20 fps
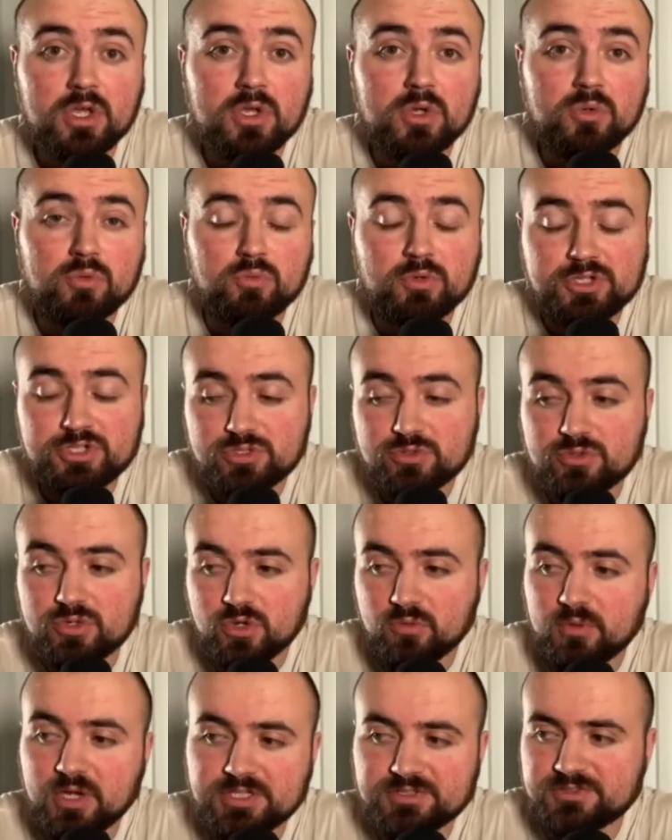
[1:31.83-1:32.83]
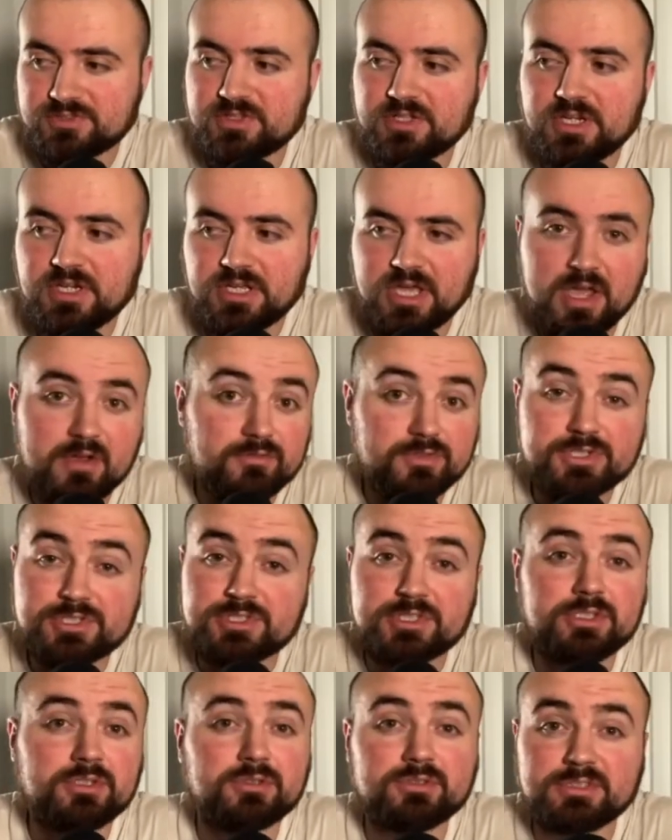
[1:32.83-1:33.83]
when you go on sinning every
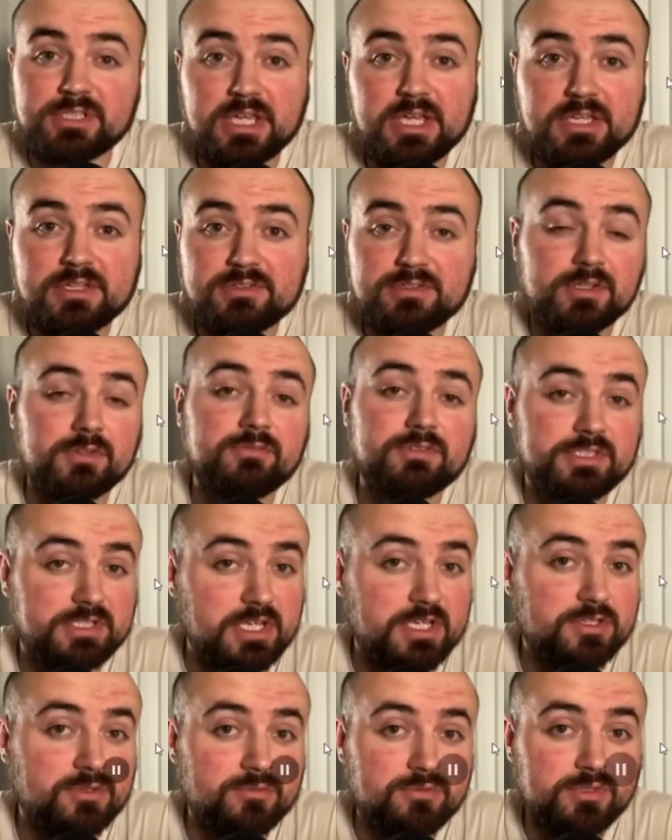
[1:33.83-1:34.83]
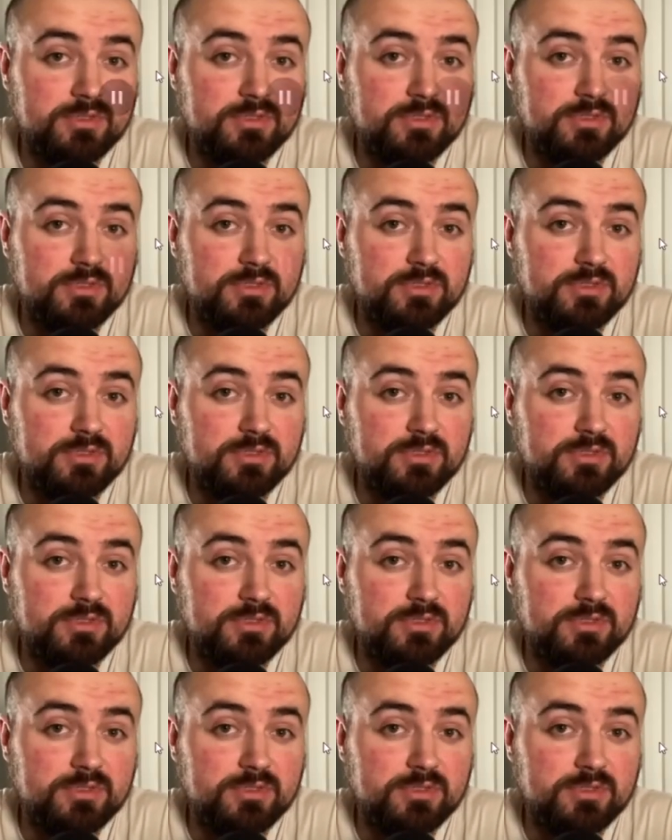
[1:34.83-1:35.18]
single day until the day you die. Okay,